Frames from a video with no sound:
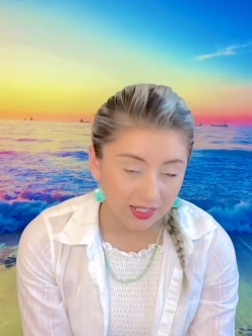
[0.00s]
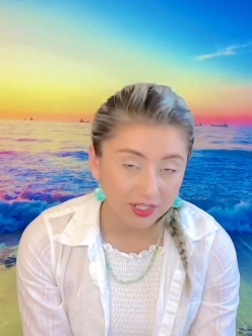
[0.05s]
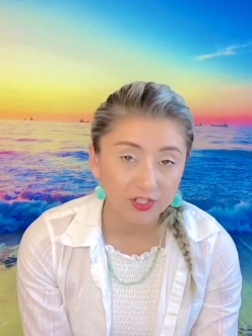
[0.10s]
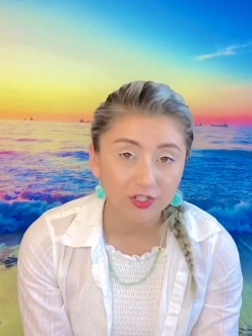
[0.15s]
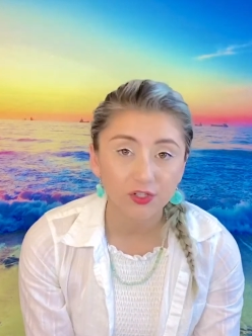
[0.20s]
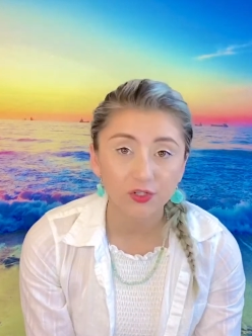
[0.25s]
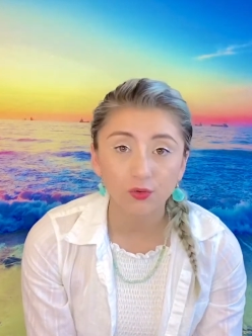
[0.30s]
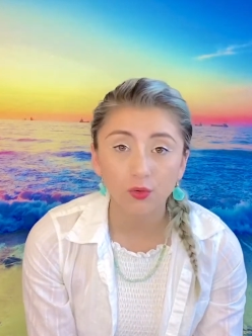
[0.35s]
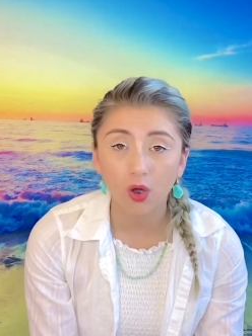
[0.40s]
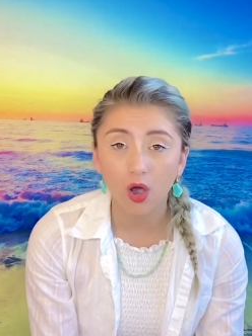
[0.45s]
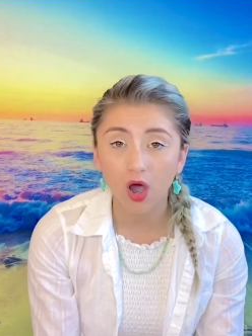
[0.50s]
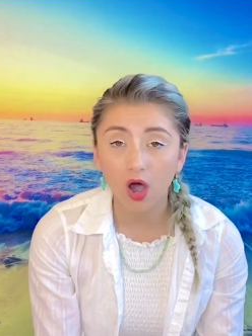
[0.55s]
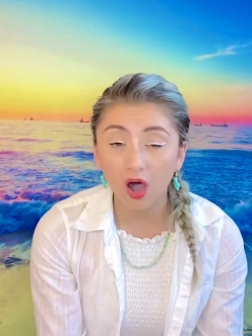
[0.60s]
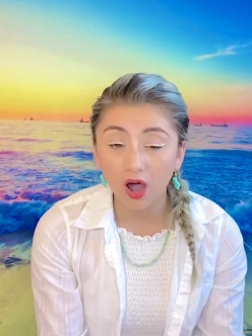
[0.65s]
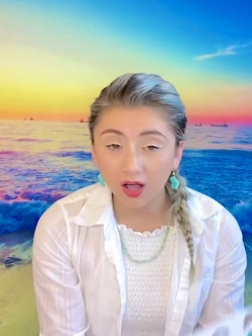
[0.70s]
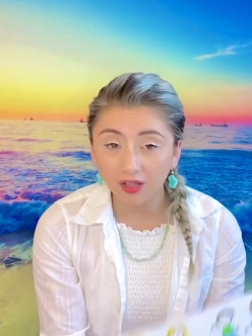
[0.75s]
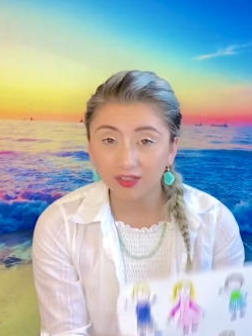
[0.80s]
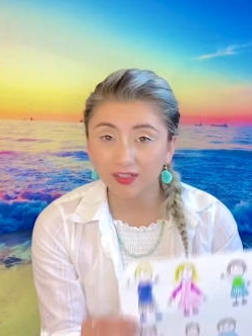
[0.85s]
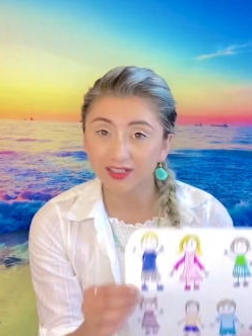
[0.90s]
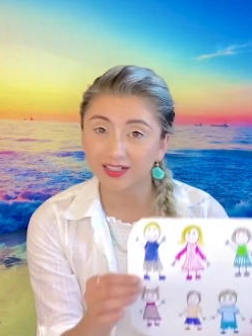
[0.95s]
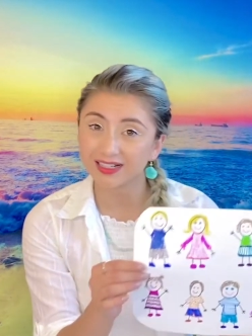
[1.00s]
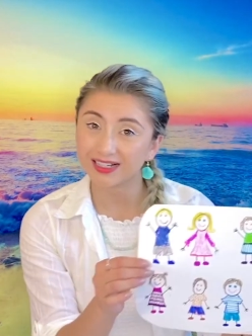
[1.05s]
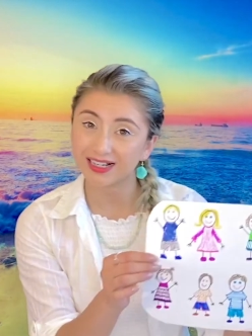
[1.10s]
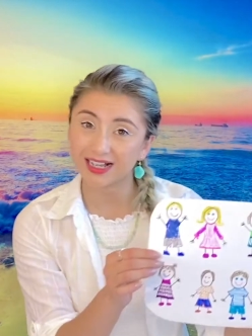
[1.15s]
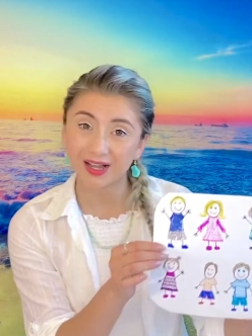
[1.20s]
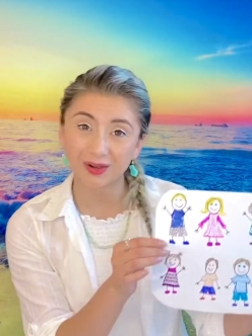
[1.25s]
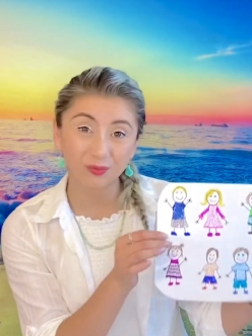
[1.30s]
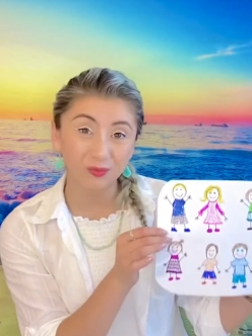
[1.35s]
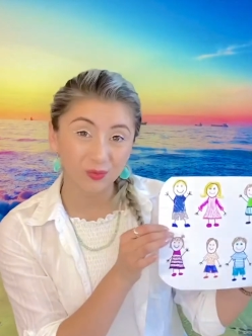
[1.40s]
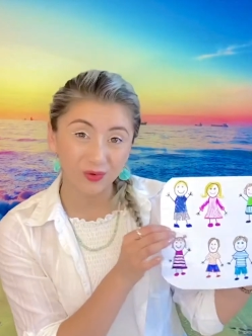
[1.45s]
you all are going to
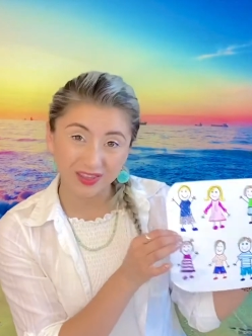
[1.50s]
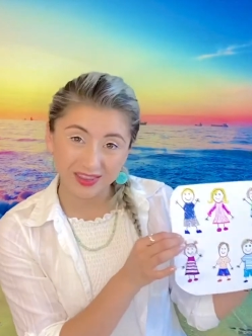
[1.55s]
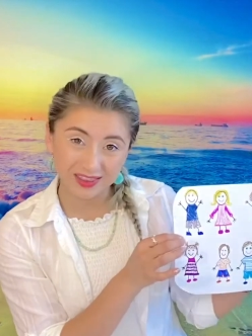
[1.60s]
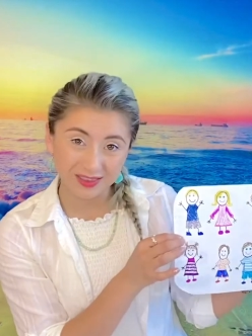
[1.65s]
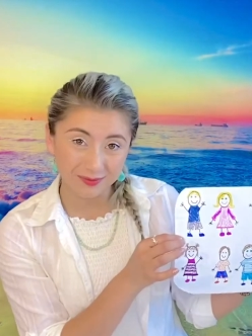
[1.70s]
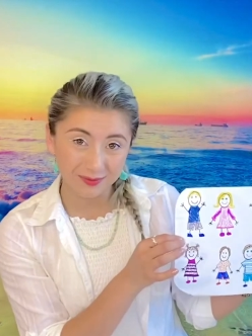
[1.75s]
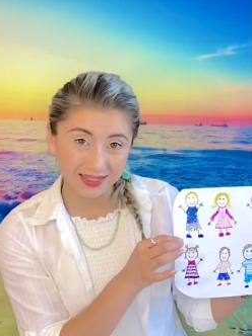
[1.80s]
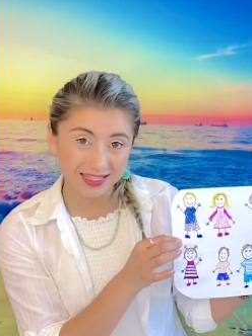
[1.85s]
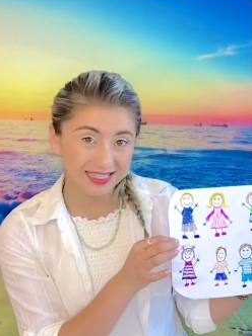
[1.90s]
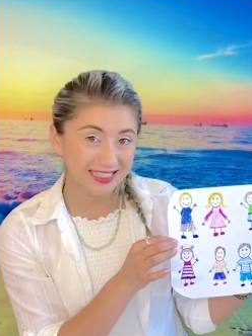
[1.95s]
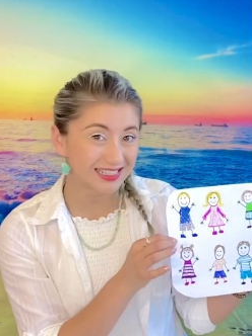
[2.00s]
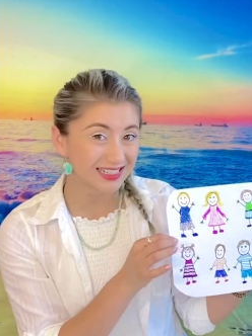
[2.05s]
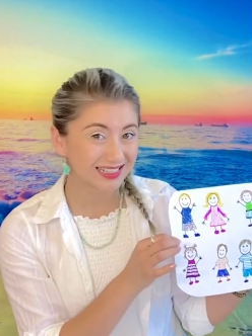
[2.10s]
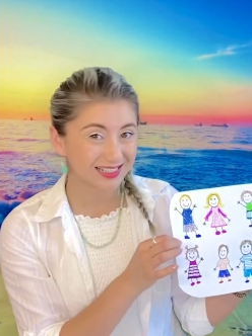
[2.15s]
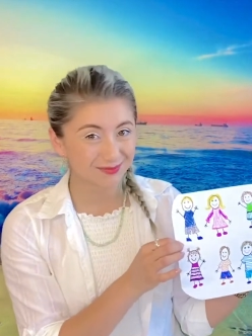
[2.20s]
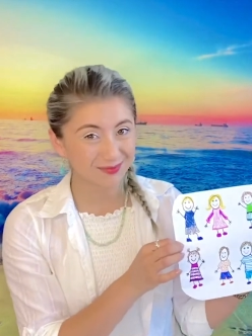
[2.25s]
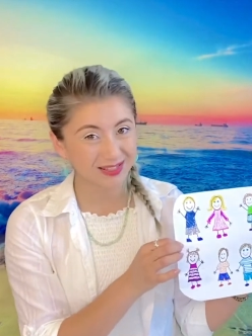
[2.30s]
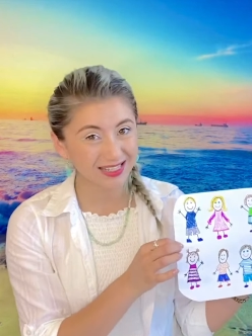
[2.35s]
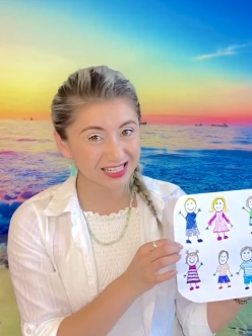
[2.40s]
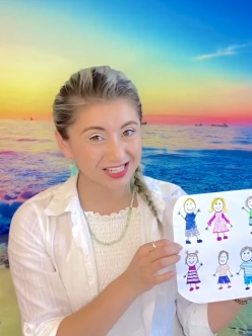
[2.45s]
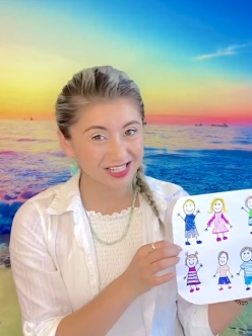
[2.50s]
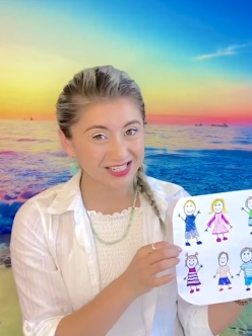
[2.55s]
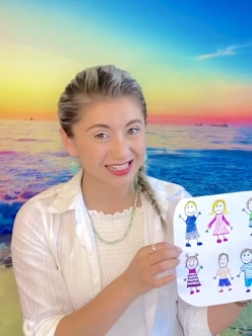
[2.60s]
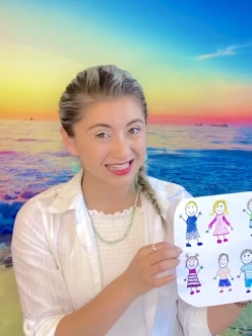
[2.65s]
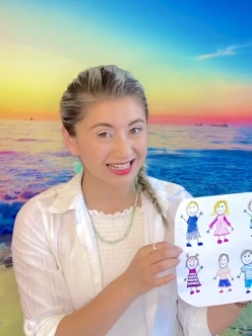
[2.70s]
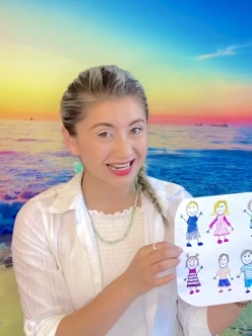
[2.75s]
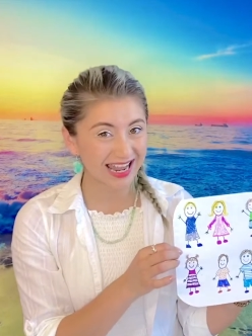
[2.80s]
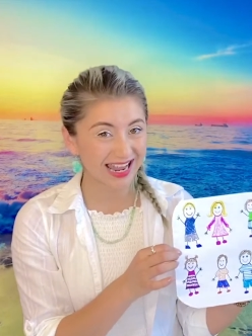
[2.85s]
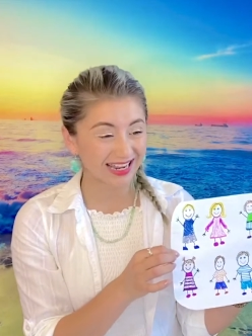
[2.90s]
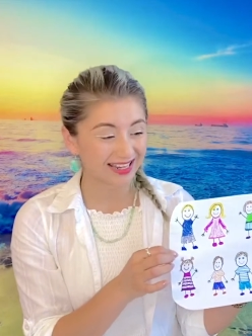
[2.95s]
come with me to the beach
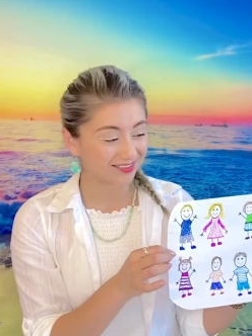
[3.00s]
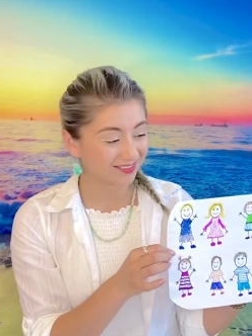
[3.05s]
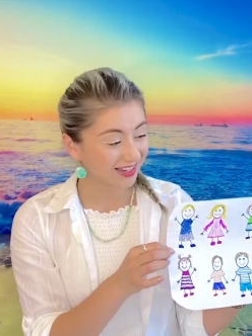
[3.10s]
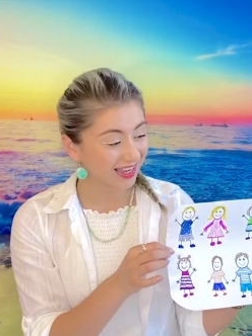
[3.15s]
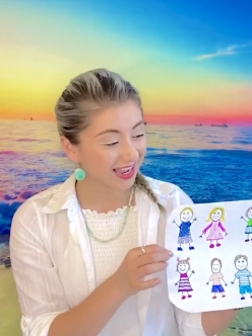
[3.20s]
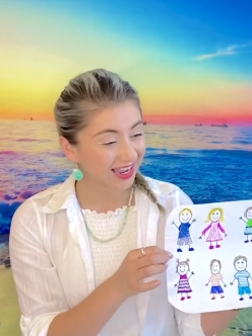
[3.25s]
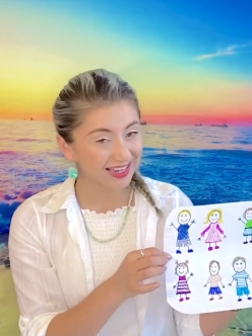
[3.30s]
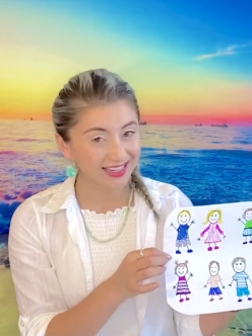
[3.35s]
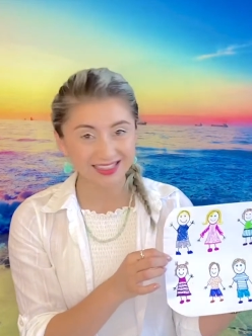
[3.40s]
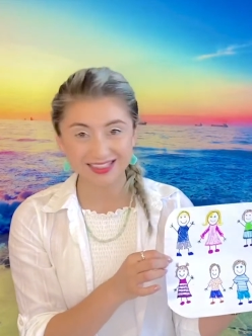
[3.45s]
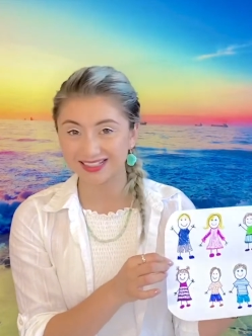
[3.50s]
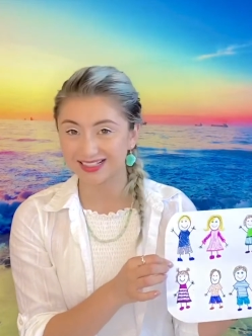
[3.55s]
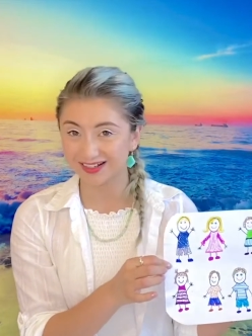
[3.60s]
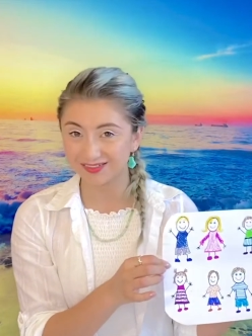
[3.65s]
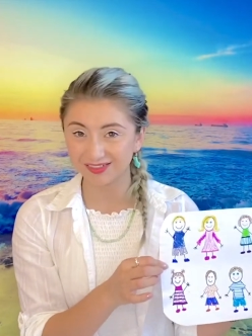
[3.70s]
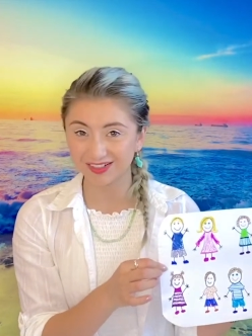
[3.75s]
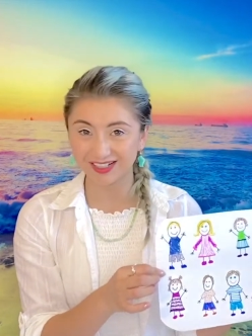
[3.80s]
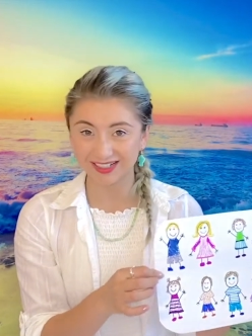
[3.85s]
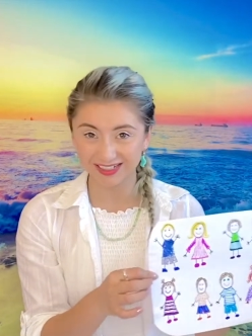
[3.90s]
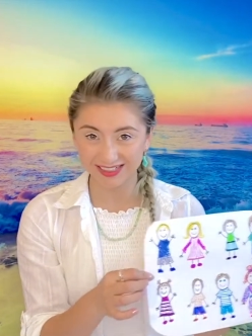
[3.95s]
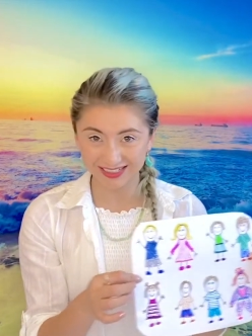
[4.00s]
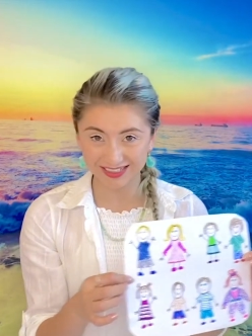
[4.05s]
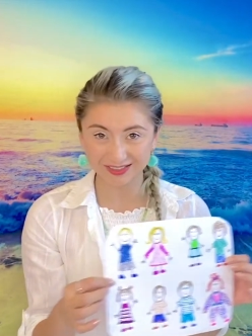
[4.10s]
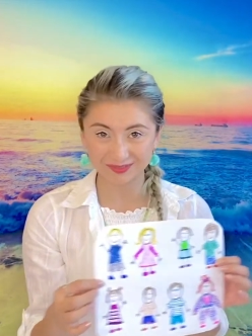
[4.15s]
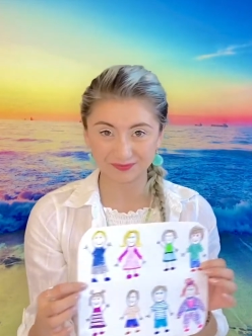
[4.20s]
today, okay? Sound good?